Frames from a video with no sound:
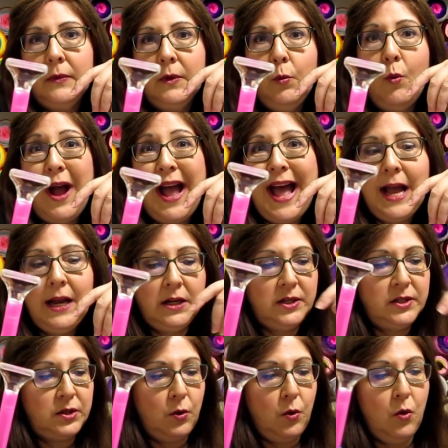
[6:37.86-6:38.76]

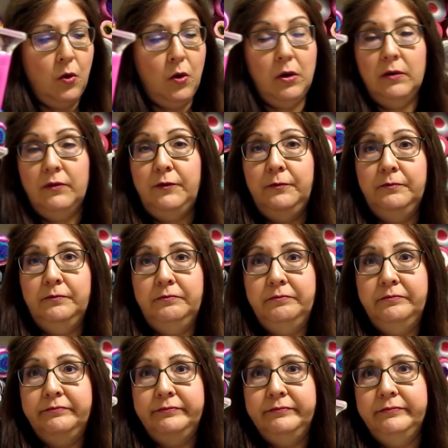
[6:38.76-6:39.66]
wax or
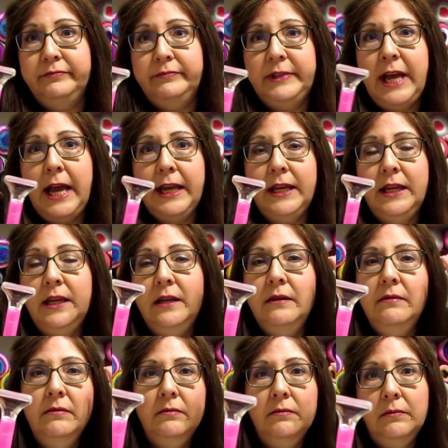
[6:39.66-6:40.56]

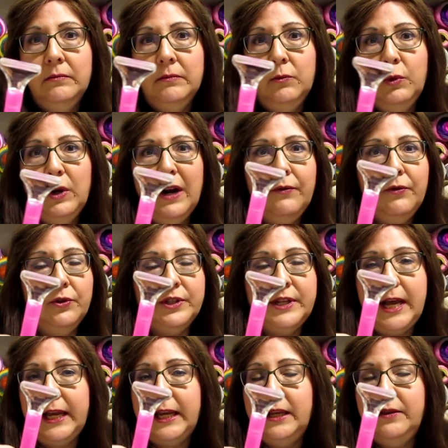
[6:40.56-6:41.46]
tacky, whatever
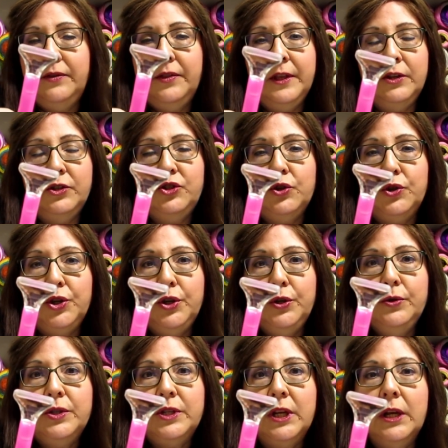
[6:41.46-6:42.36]
tacky things you're
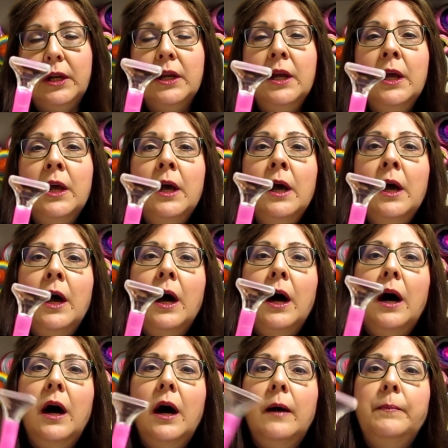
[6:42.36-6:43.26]
using.
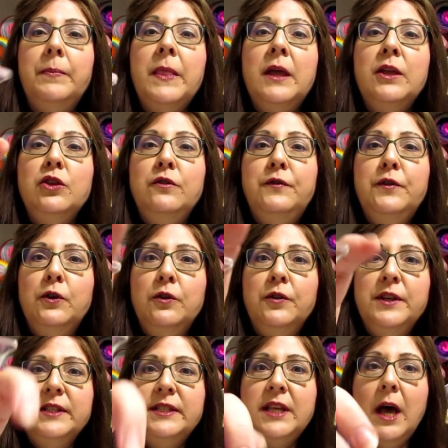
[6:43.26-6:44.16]
You
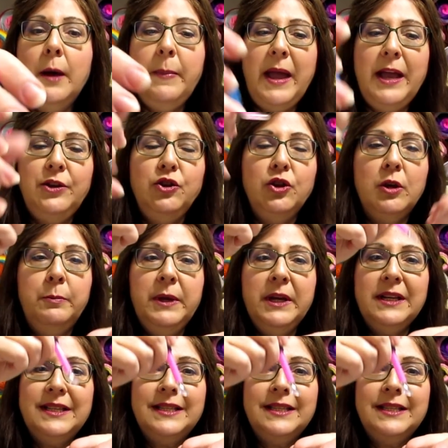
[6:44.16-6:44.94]
fill this up and you can pick